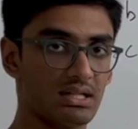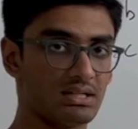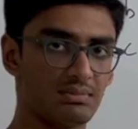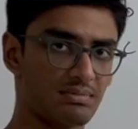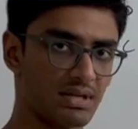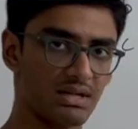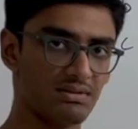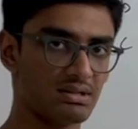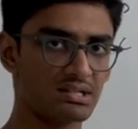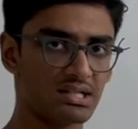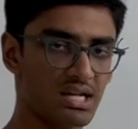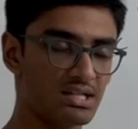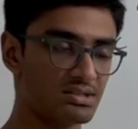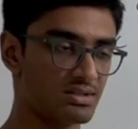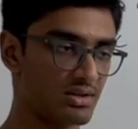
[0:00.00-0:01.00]
the previous
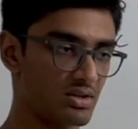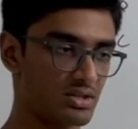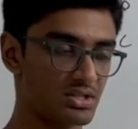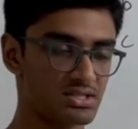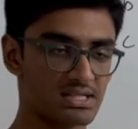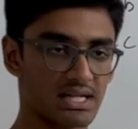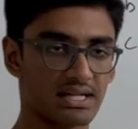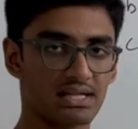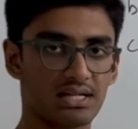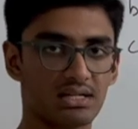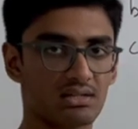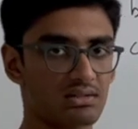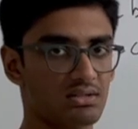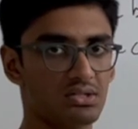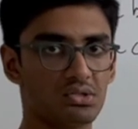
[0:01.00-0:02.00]
case, you want to check it,
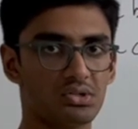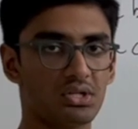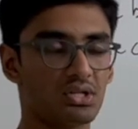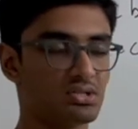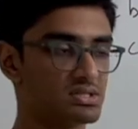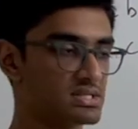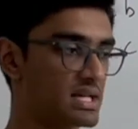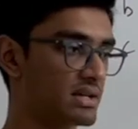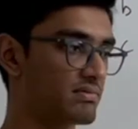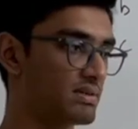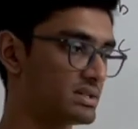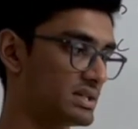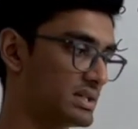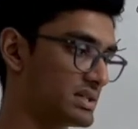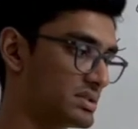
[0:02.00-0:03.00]
you need to check
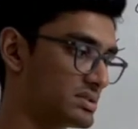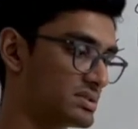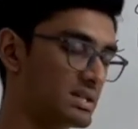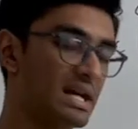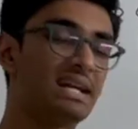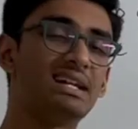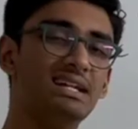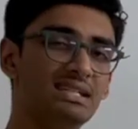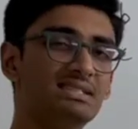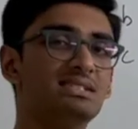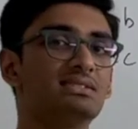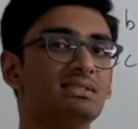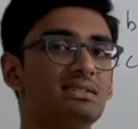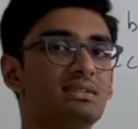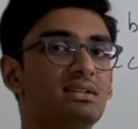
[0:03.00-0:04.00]
whether it is at least
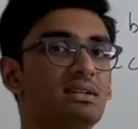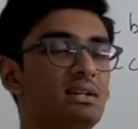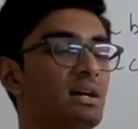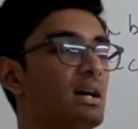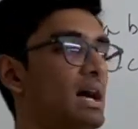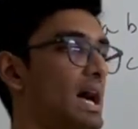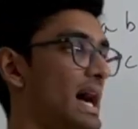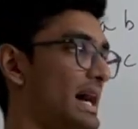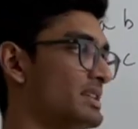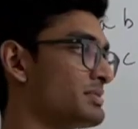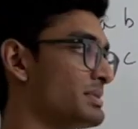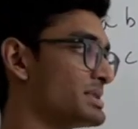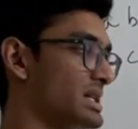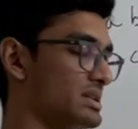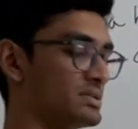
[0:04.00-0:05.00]
as
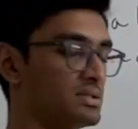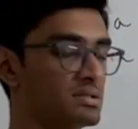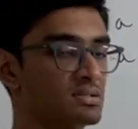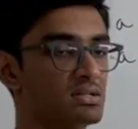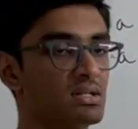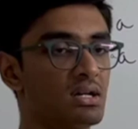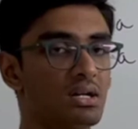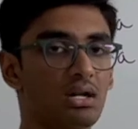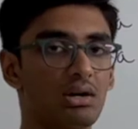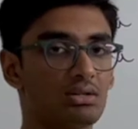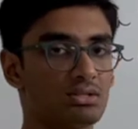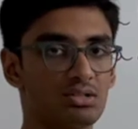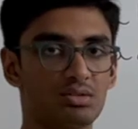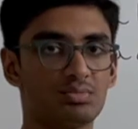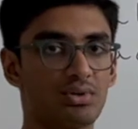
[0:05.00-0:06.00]
much as this. At
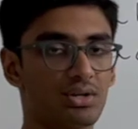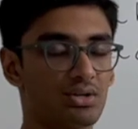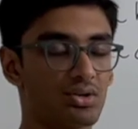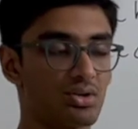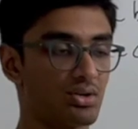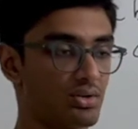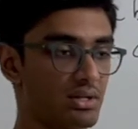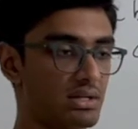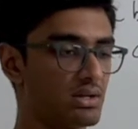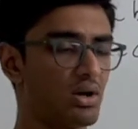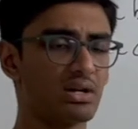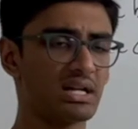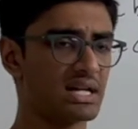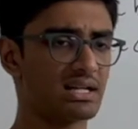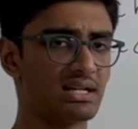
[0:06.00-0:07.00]
this point, no,
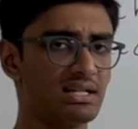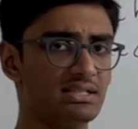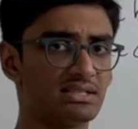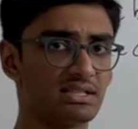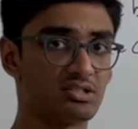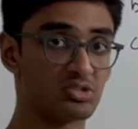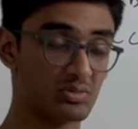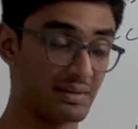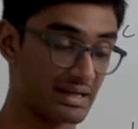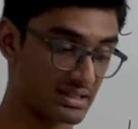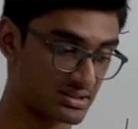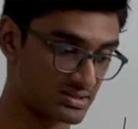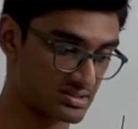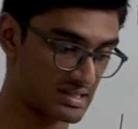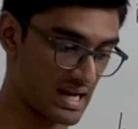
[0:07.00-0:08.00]
not at least. It should be
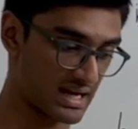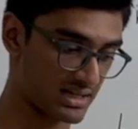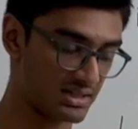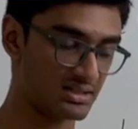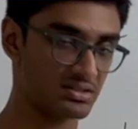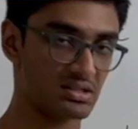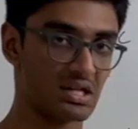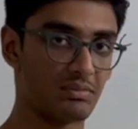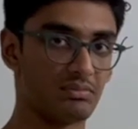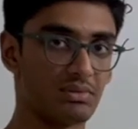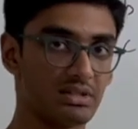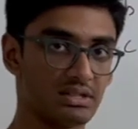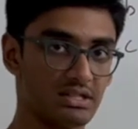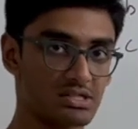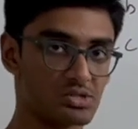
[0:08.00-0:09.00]
exactly the same.
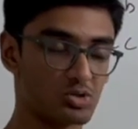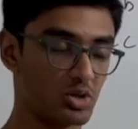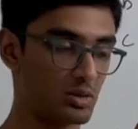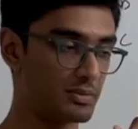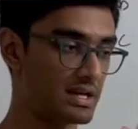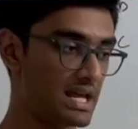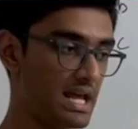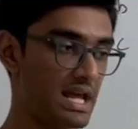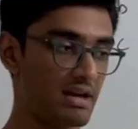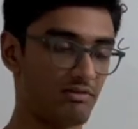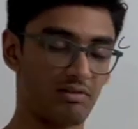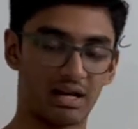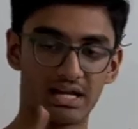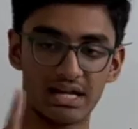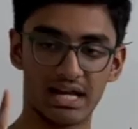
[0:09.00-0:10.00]
There should only be
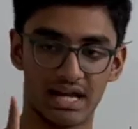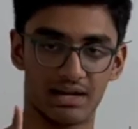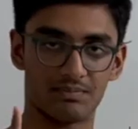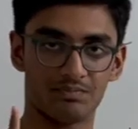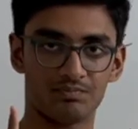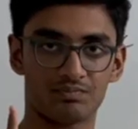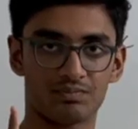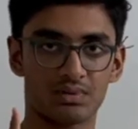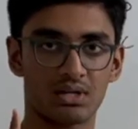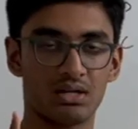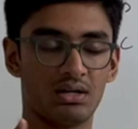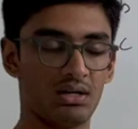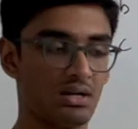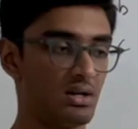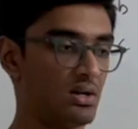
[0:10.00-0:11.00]
one A
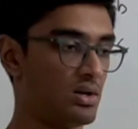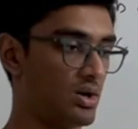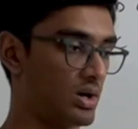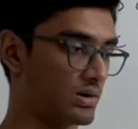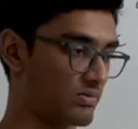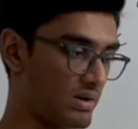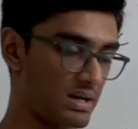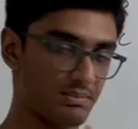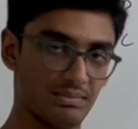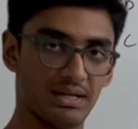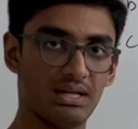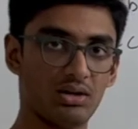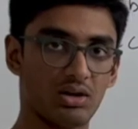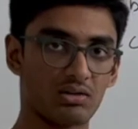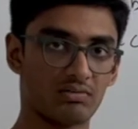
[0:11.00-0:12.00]
or one
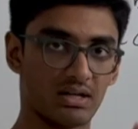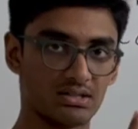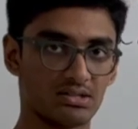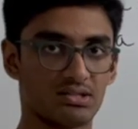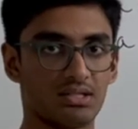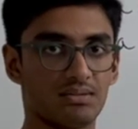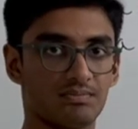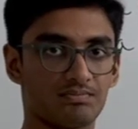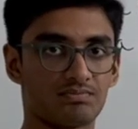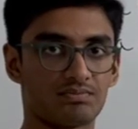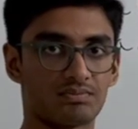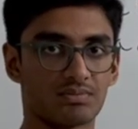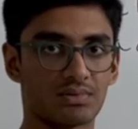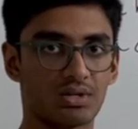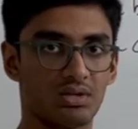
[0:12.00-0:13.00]
B or one C.
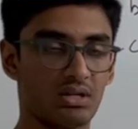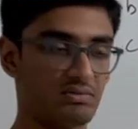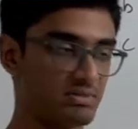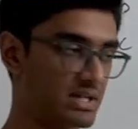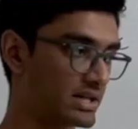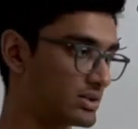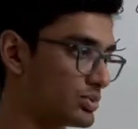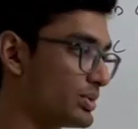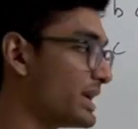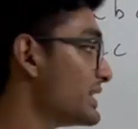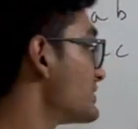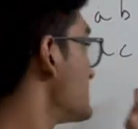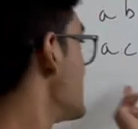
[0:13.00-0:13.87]
If there are two A's